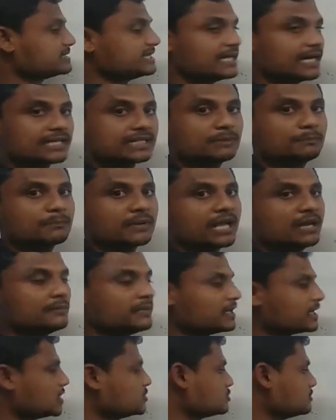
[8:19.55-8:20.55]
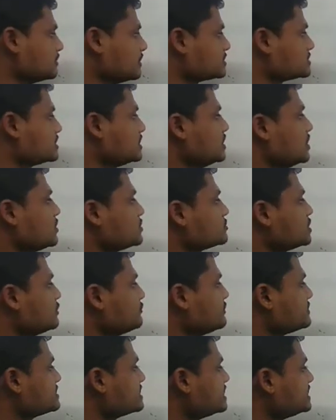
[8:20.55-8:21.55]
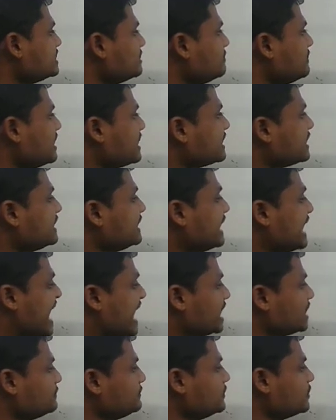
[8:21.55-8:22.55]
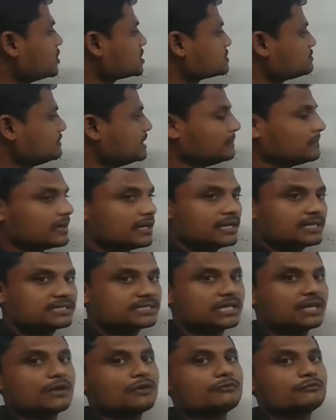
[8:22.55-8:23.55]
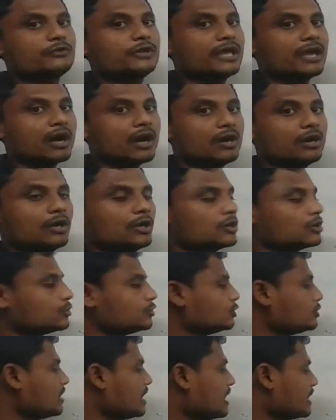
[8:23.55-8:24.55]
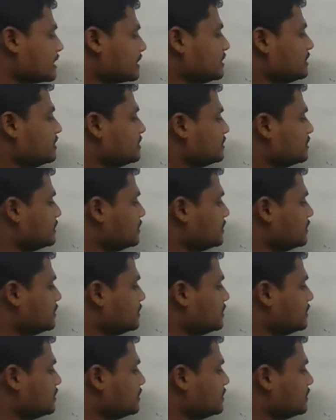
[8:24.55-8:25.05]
They are the primary consumers. So if you see the marine herbivorous mammals, we have dugong.